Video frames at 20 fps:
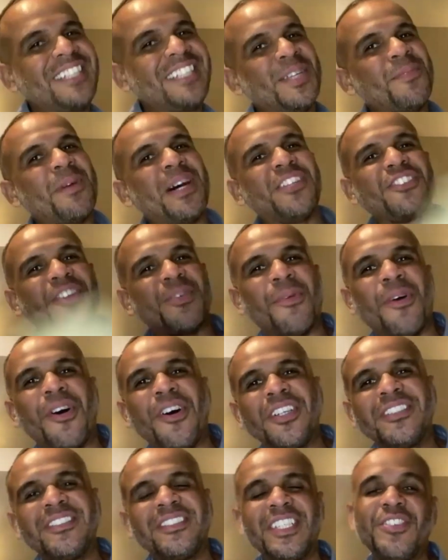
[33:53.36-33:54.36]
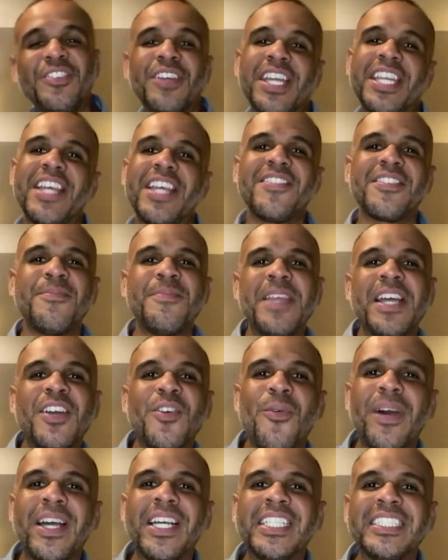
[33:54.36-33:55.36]
and the Magic Box, and you can ask me a
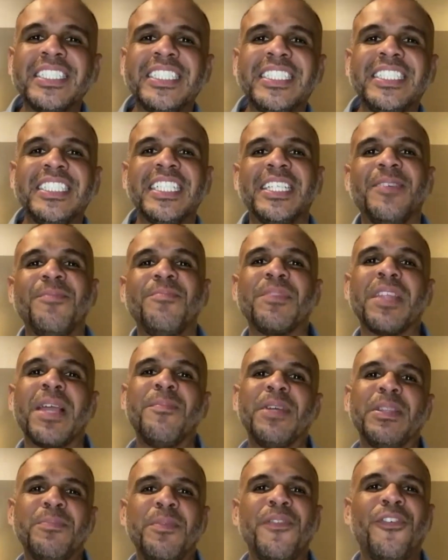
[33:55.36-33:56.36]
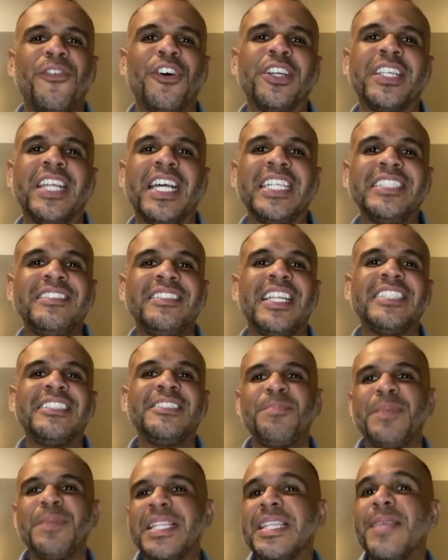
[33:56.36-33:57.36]
question. But before oh. that, let's
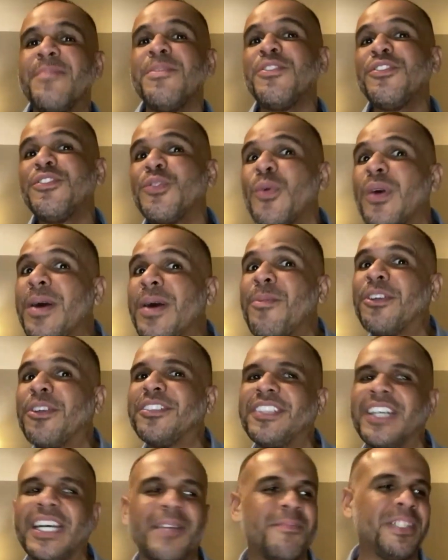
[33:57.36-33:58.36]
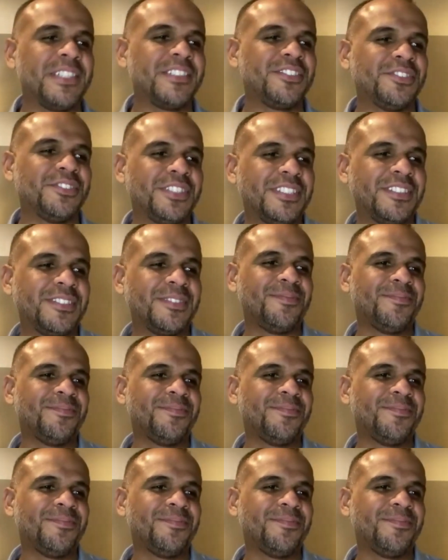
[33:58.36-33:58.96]
play the music one more time. Let's do it.